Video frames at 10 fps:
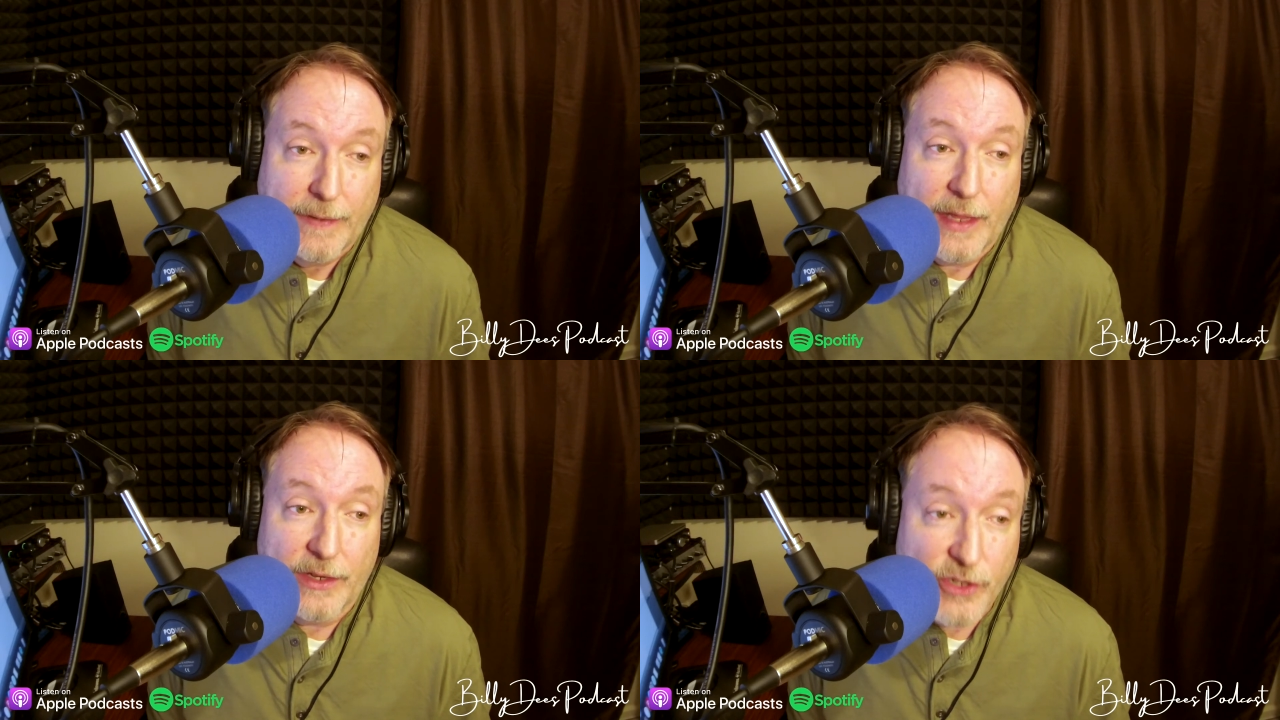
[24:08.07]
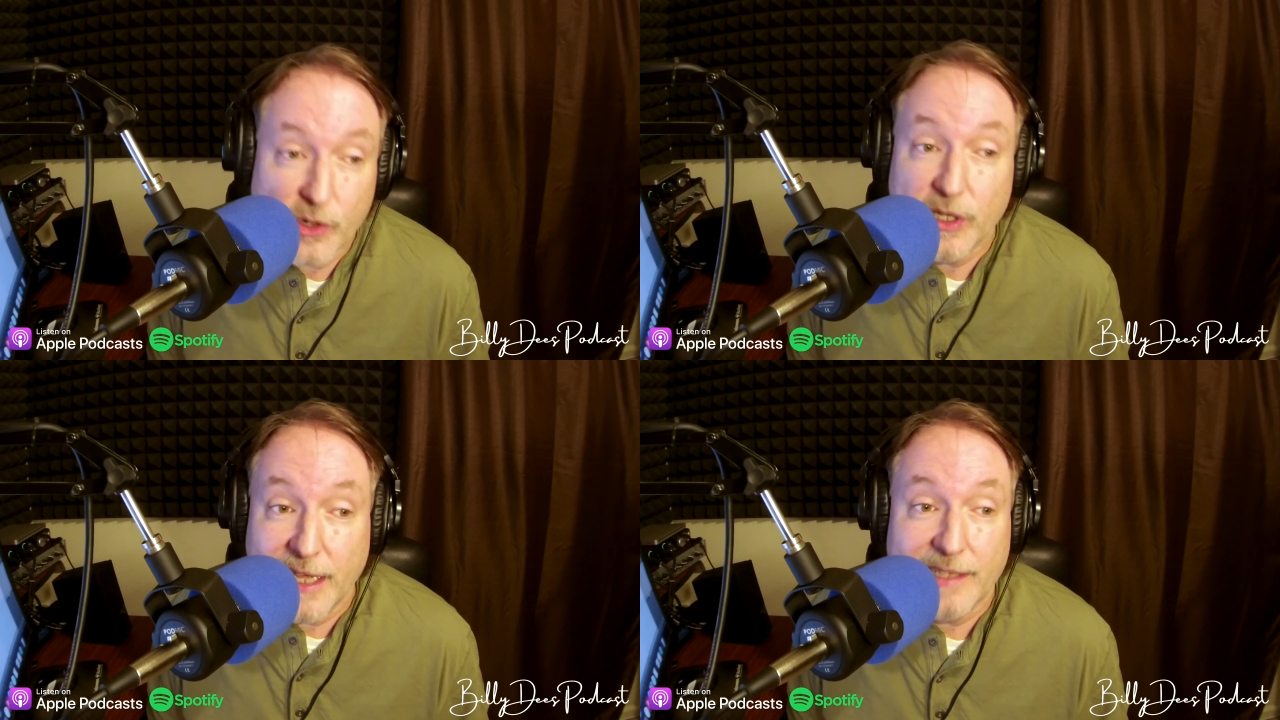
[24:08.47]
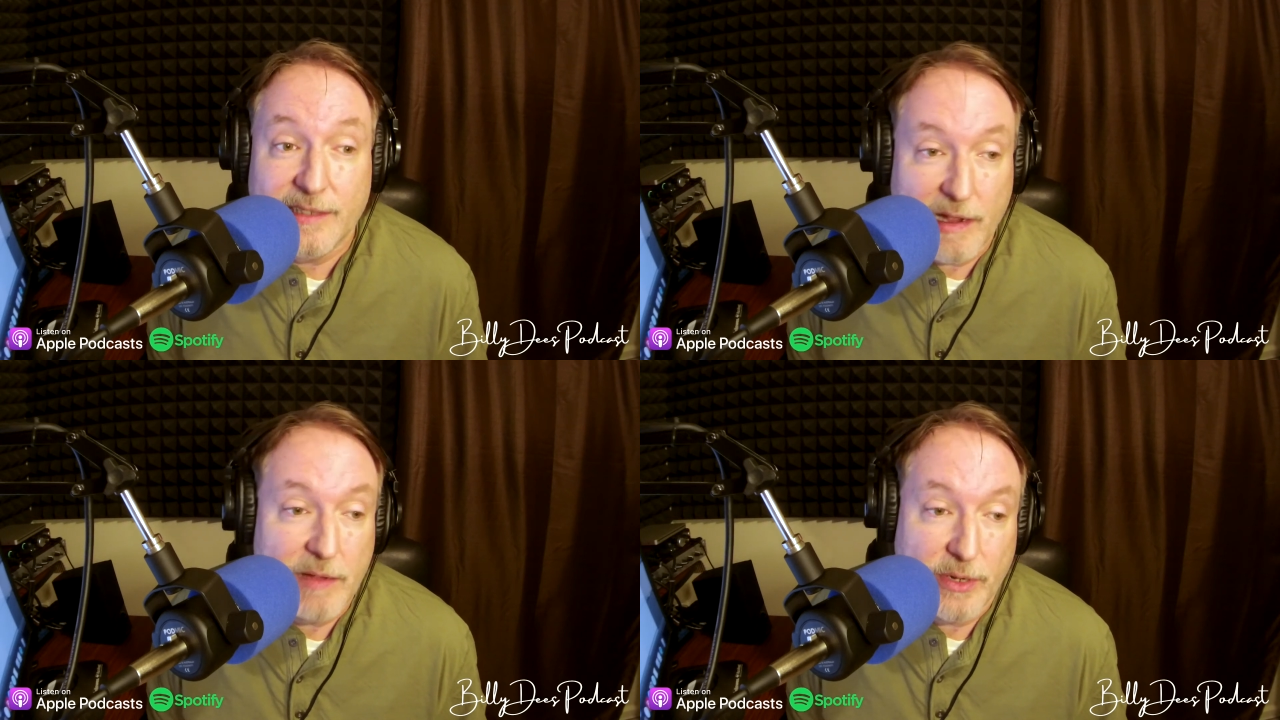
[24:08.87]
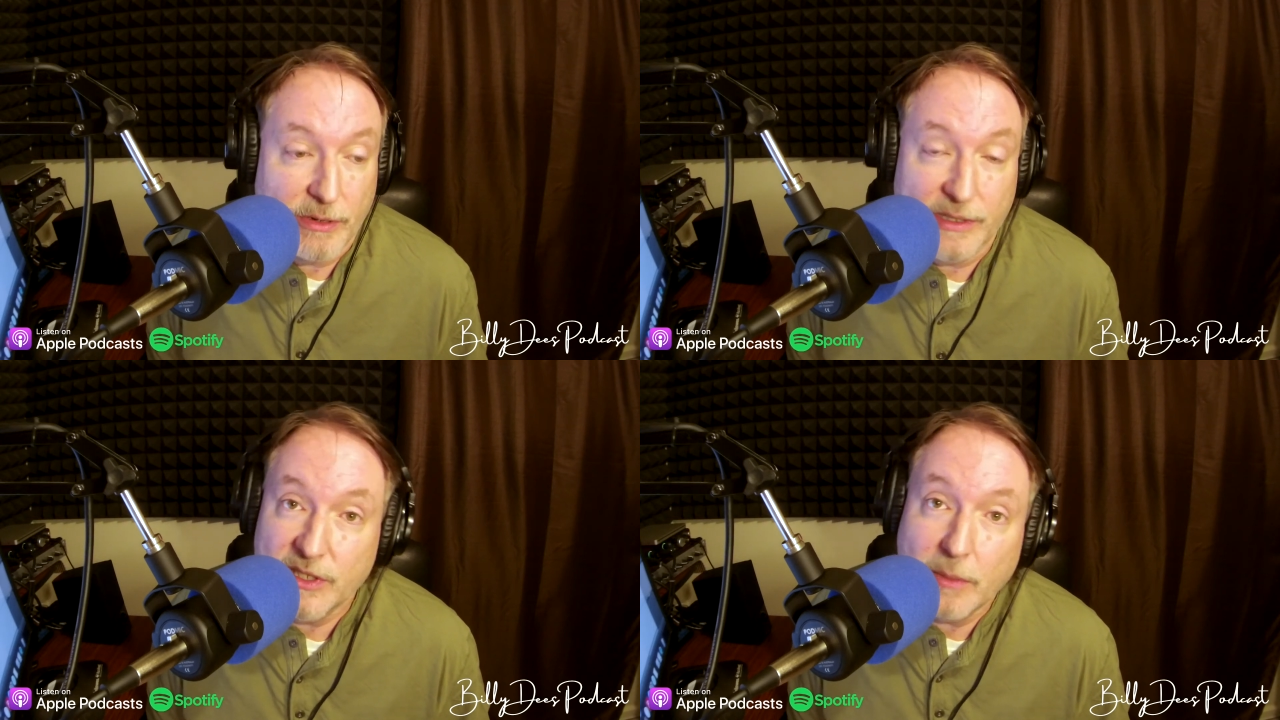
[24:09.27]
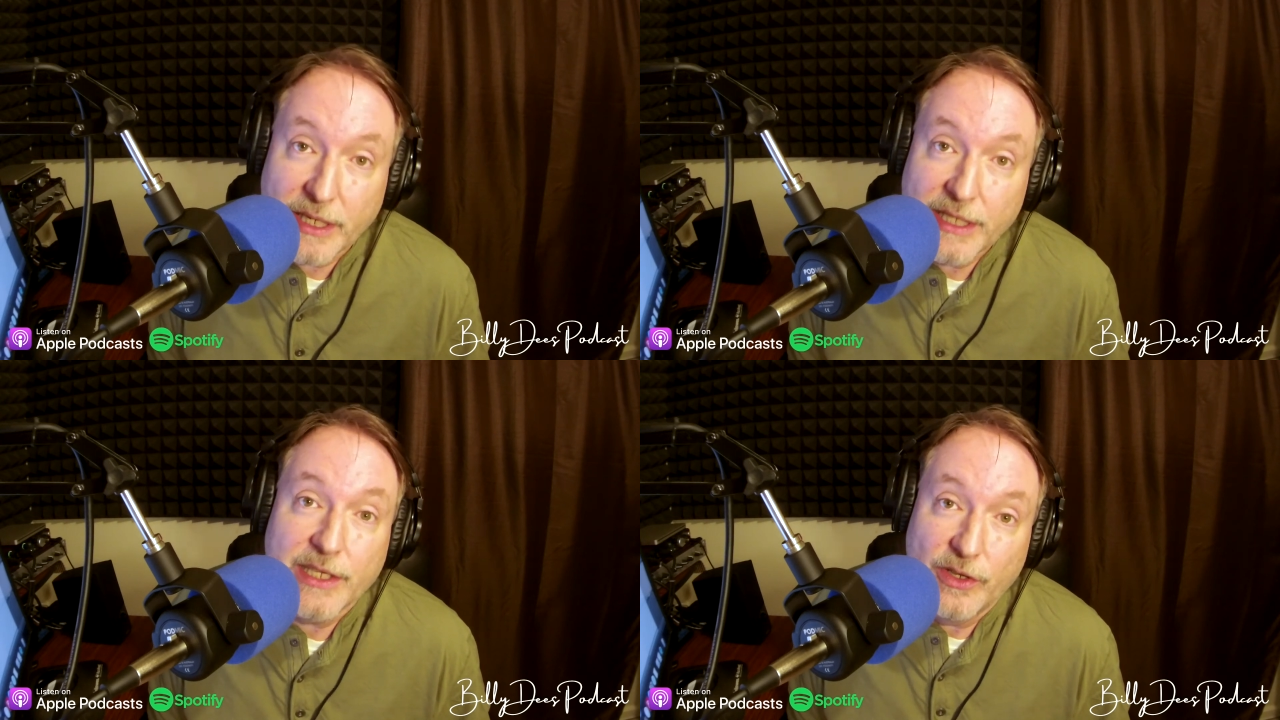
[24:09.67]
that during that time period,
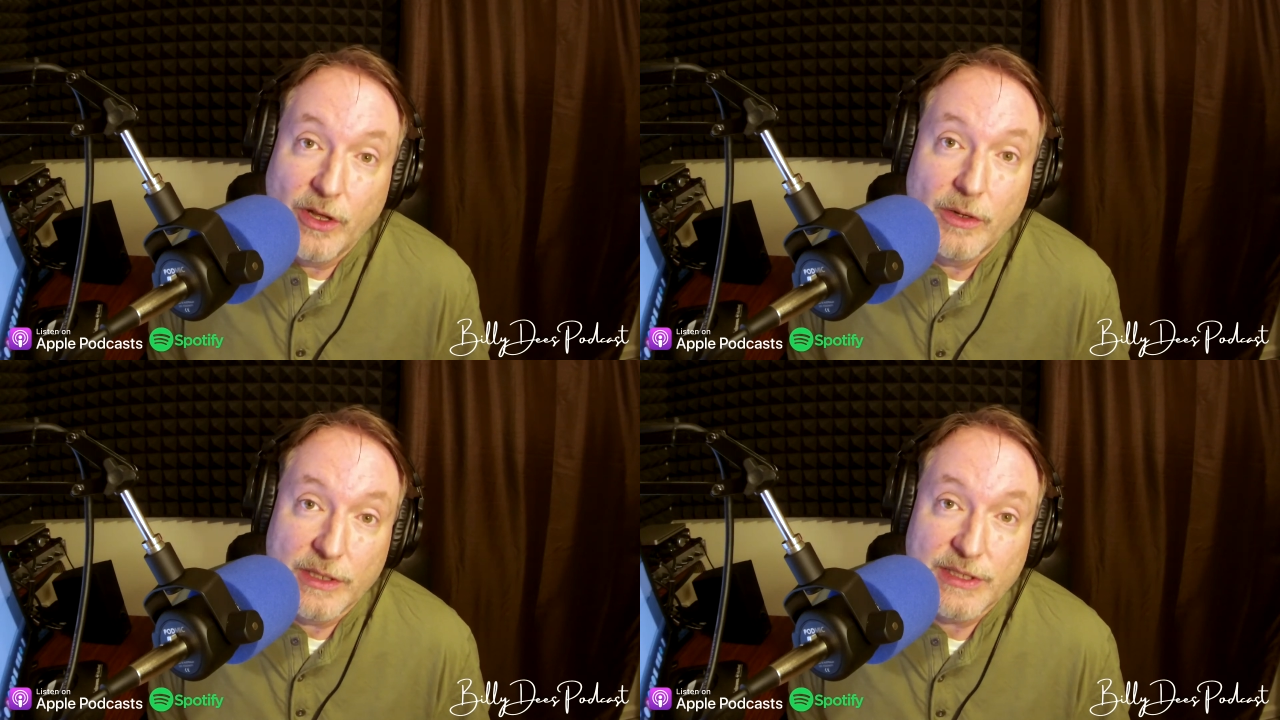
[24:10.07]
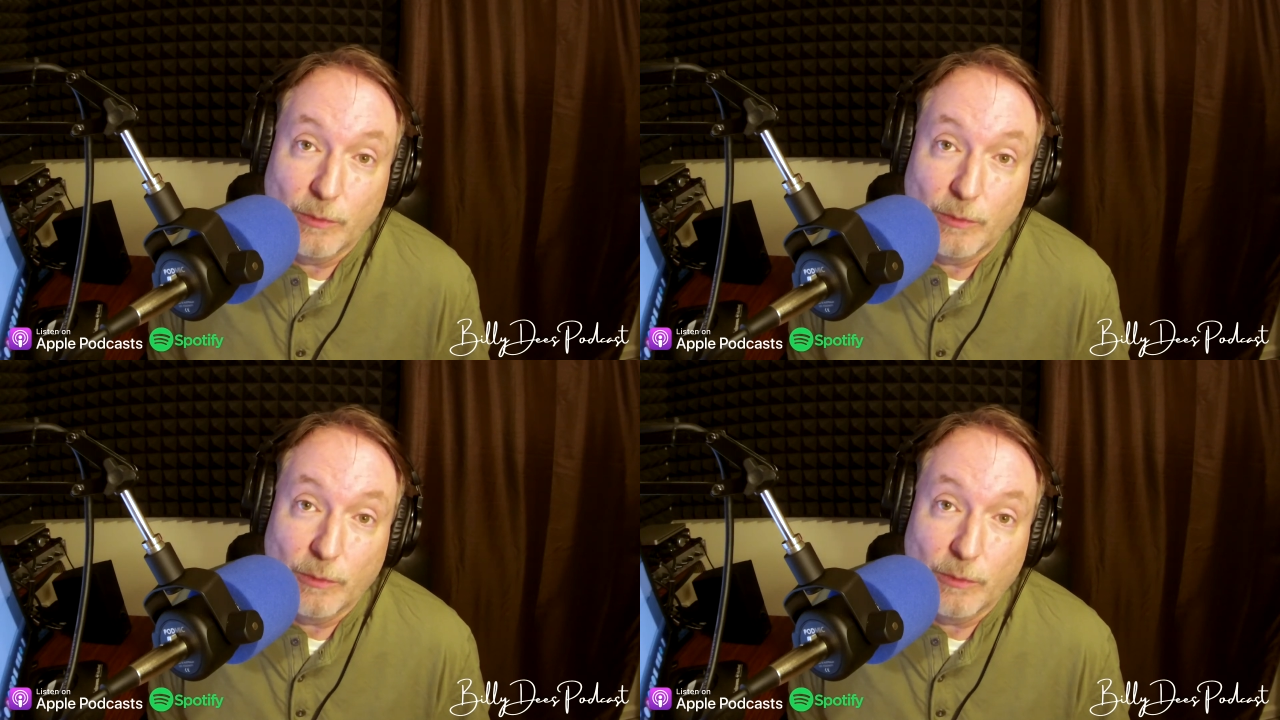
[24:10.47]
somebody didn't notice